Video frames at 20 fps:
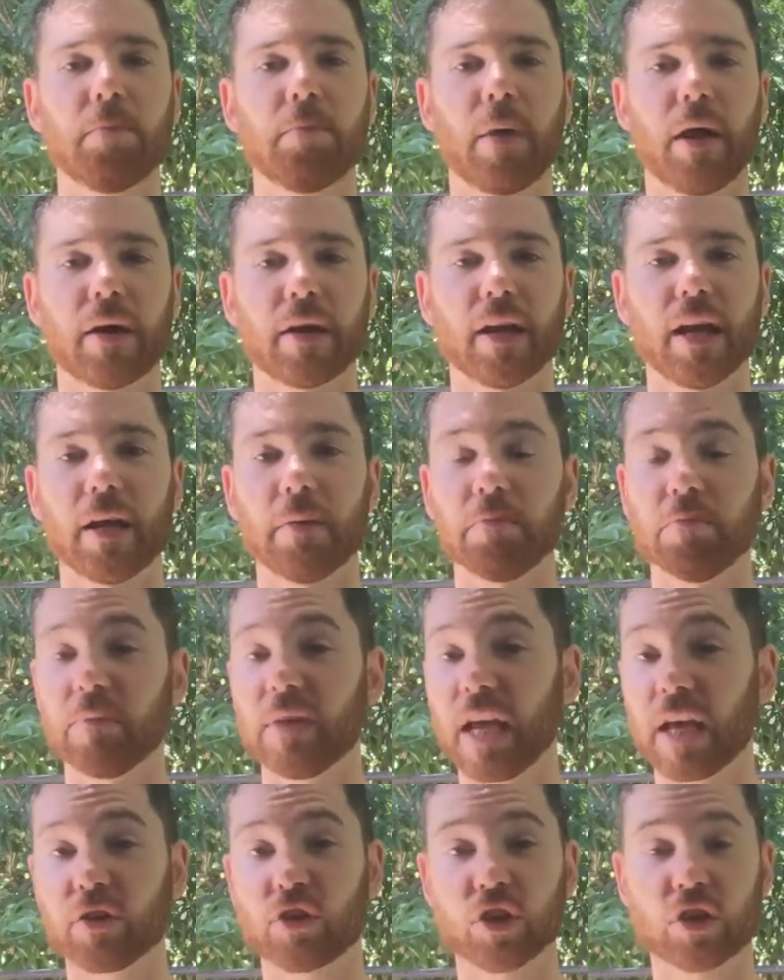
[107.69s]
But
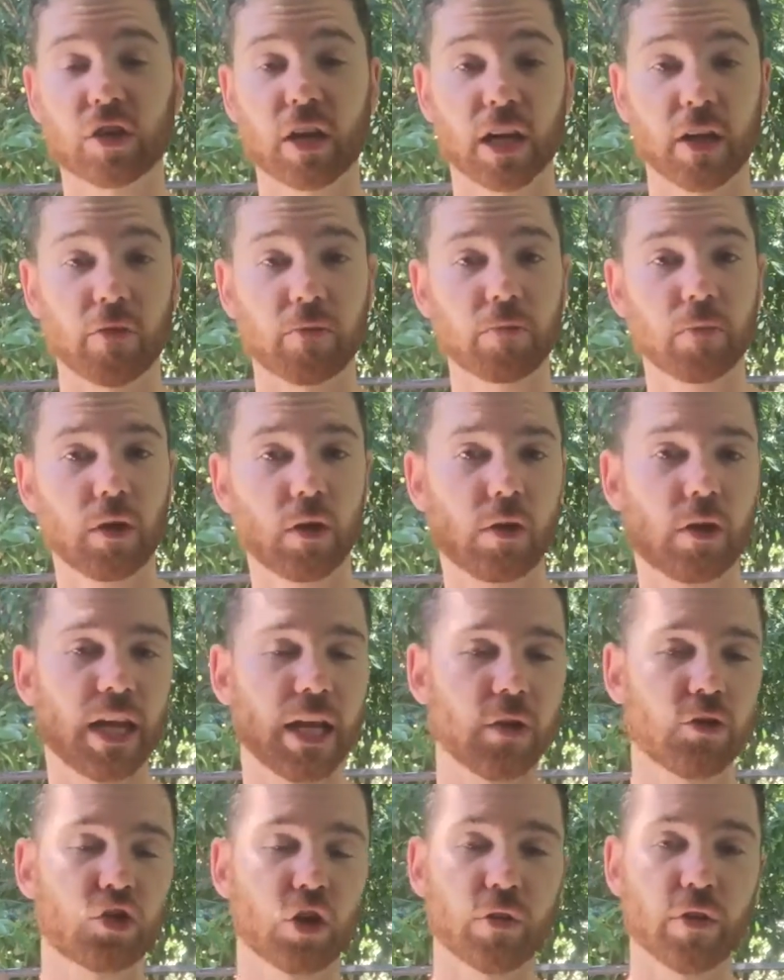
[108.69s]
yeah, just kind of
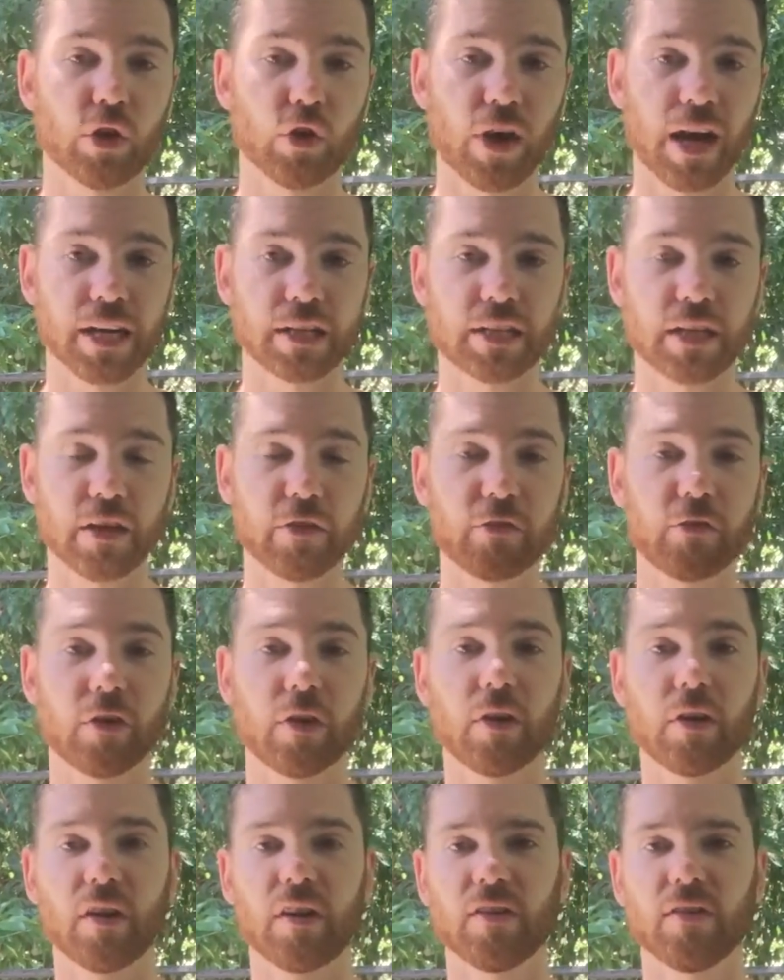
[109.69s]
click show that you're active.
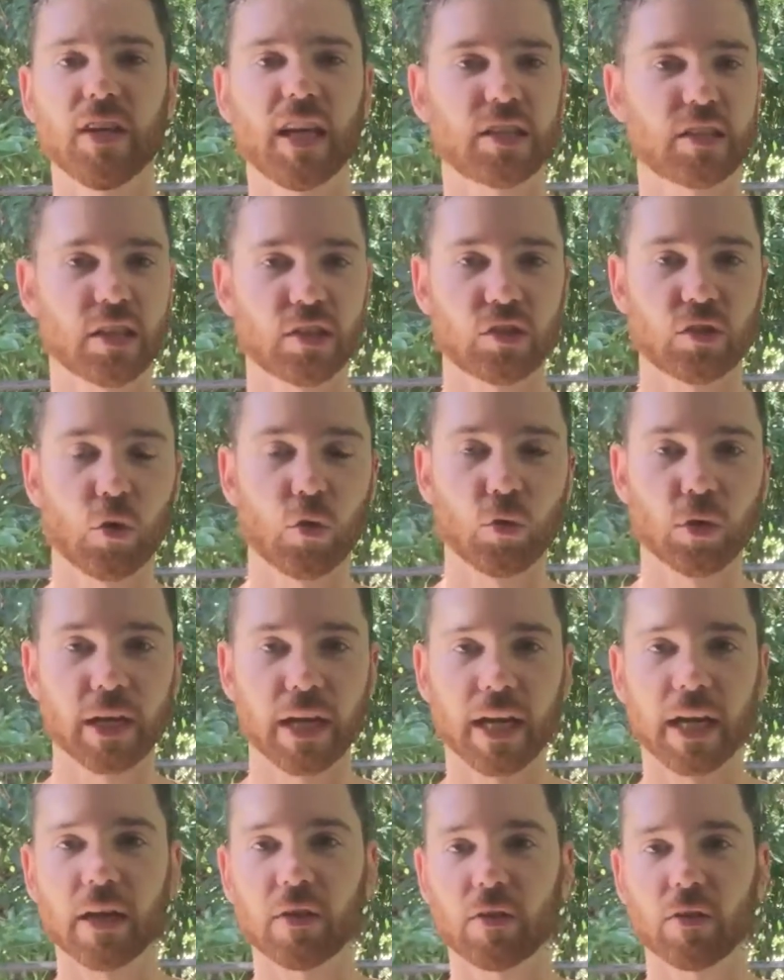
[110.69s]
Yes, I sold
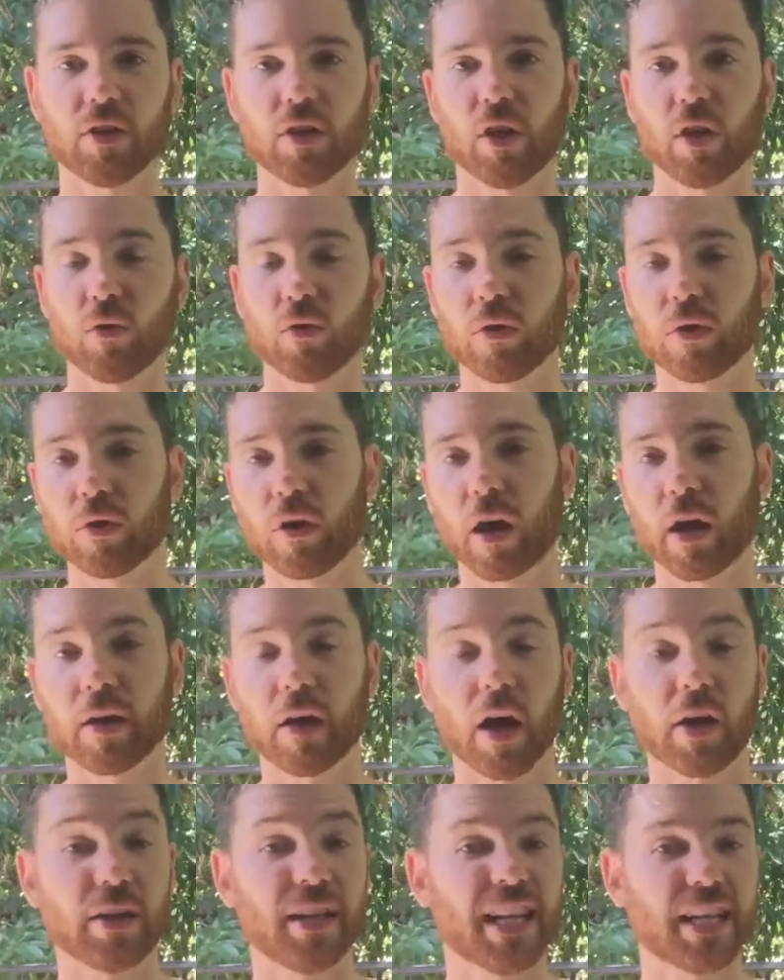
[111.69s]
it, you know,
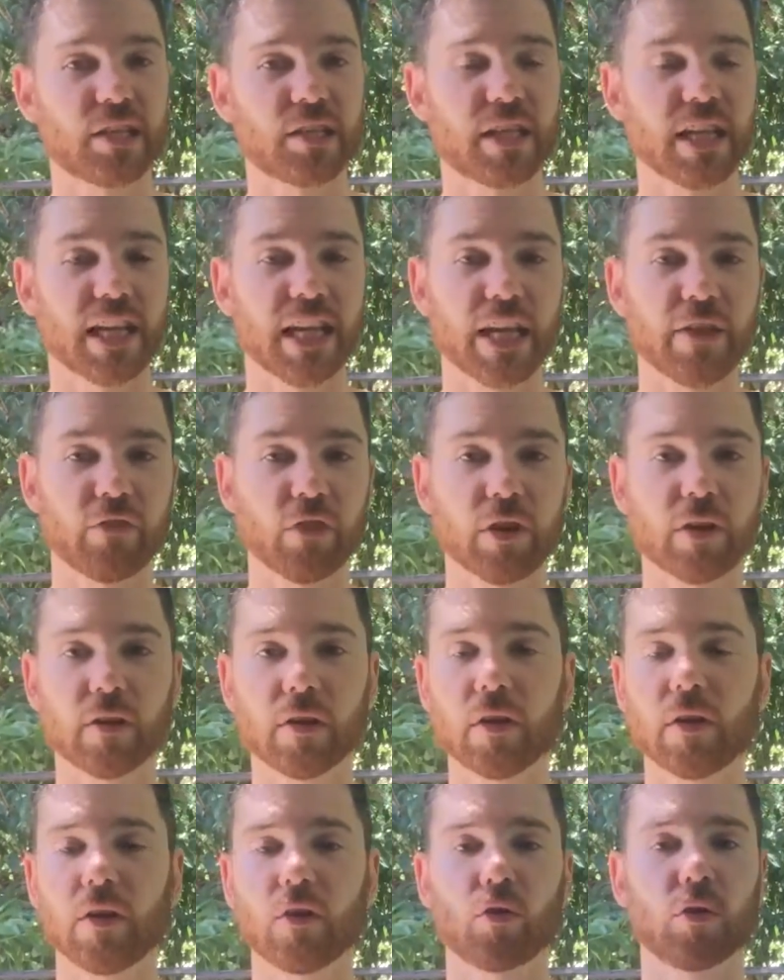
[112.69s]
unlist it
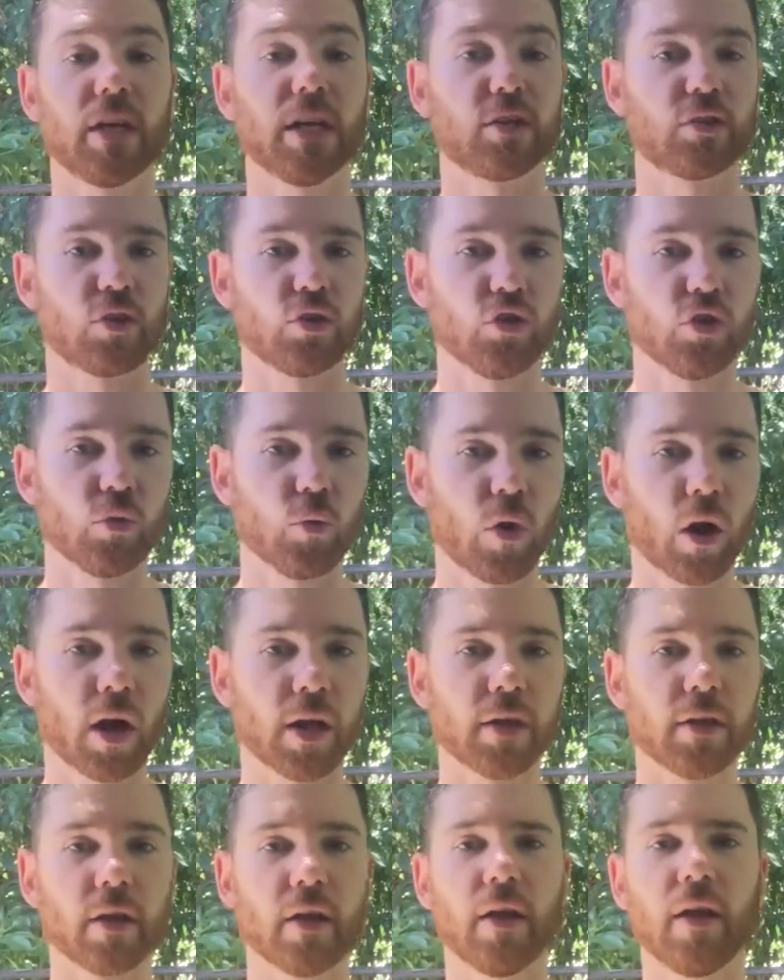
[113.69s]
even, list a new
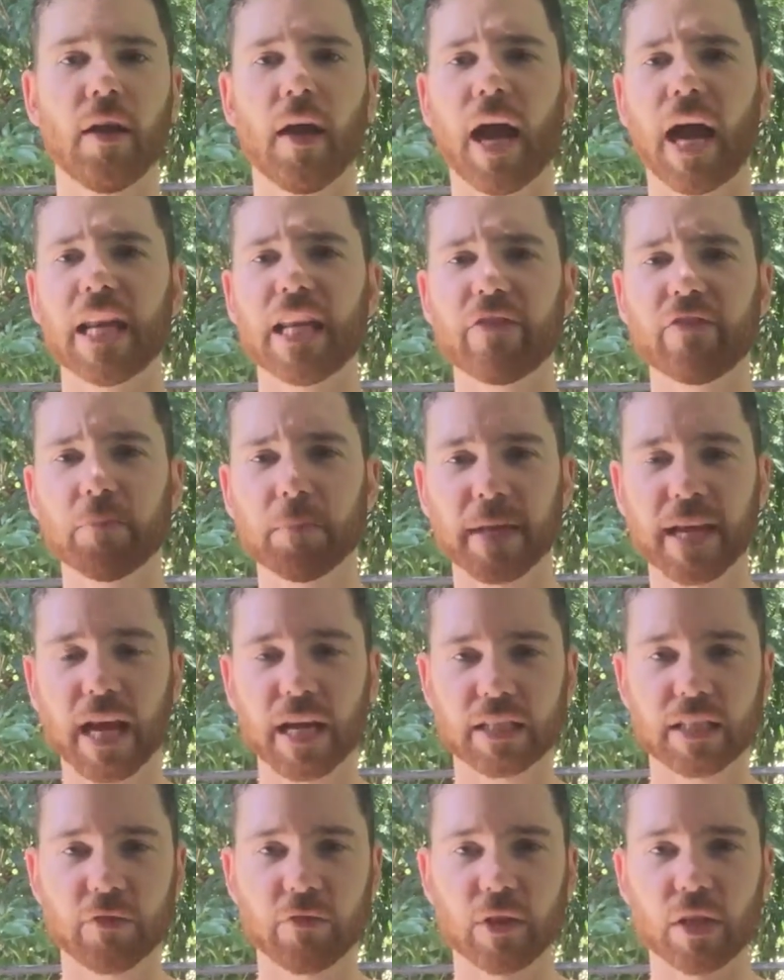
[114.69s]
one, and even be
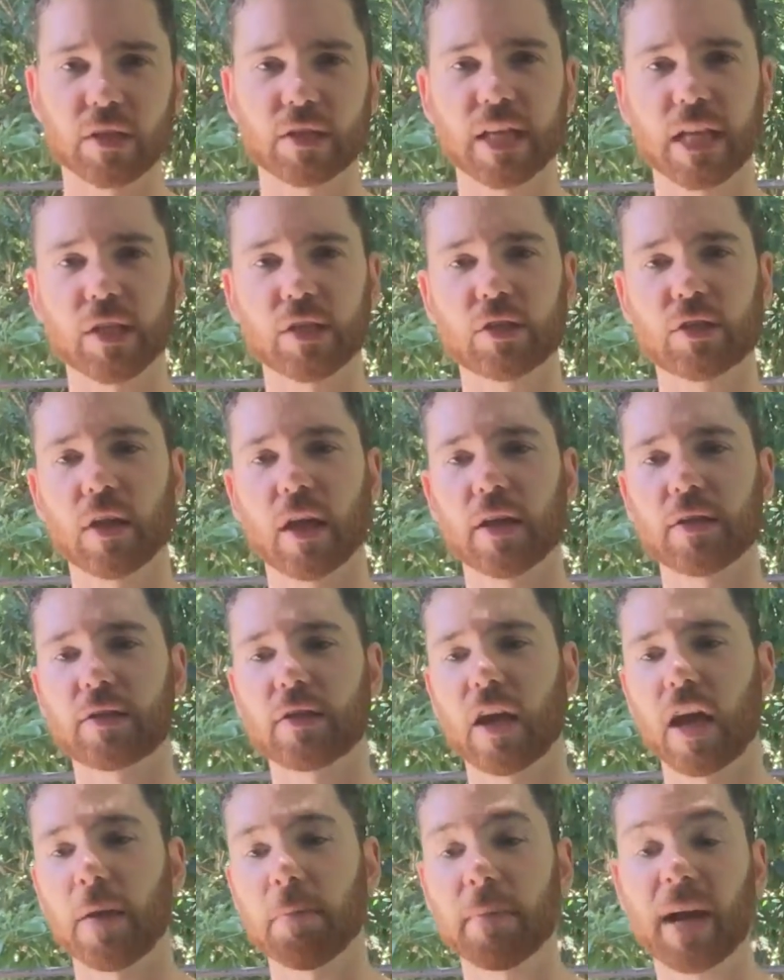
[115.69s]
active in the sense
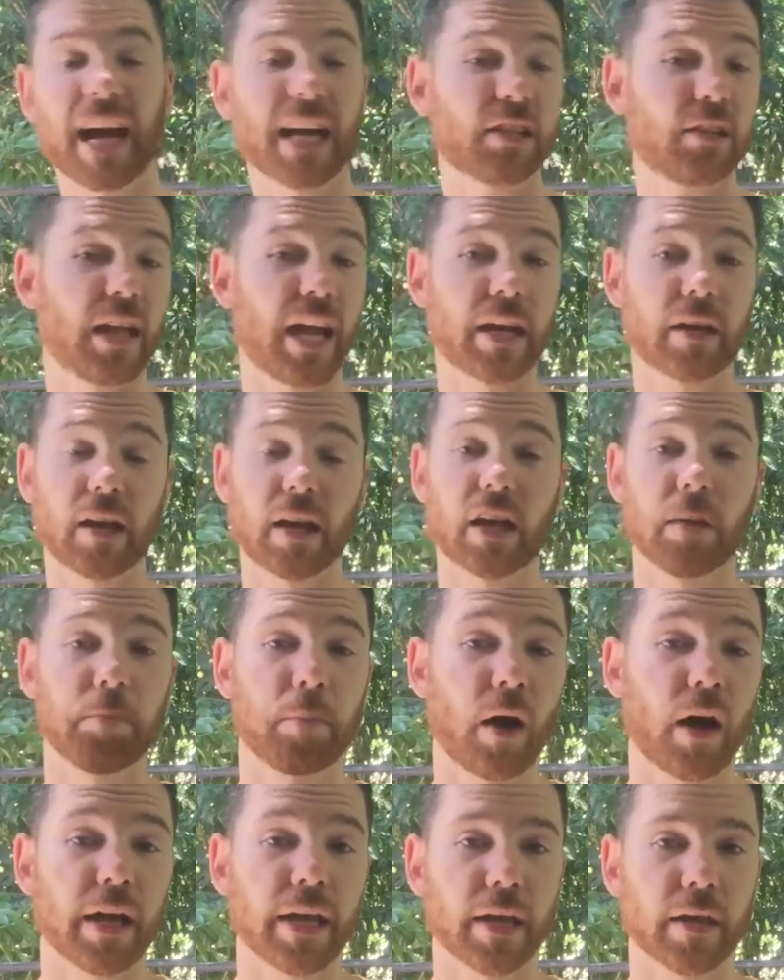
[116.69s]
that act like a
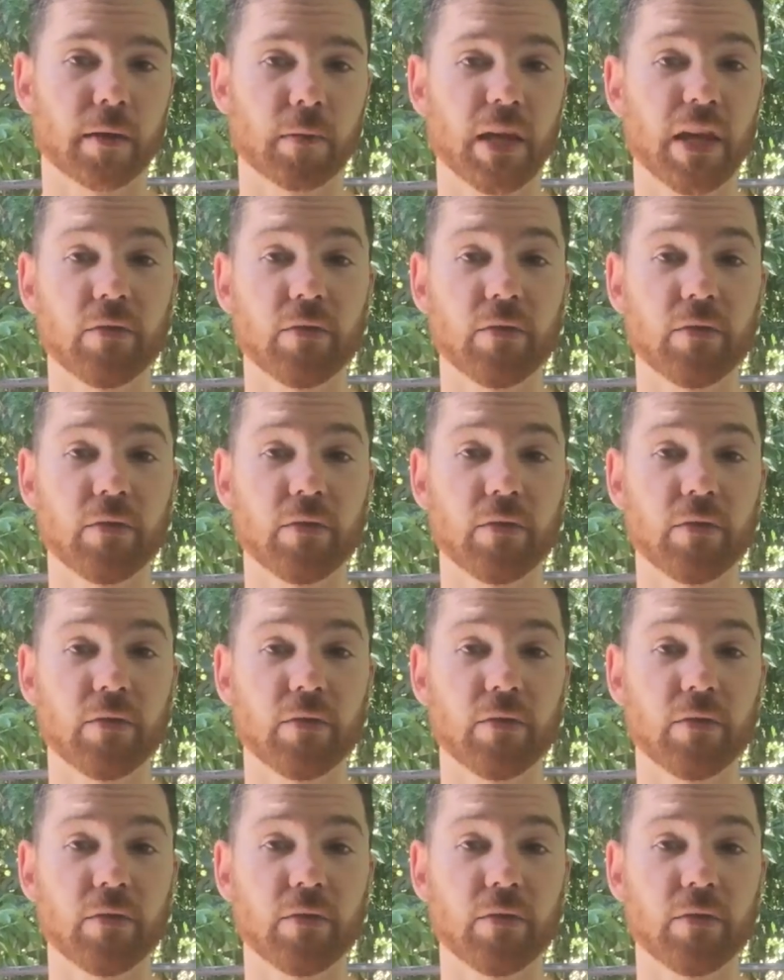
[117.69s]
buyer.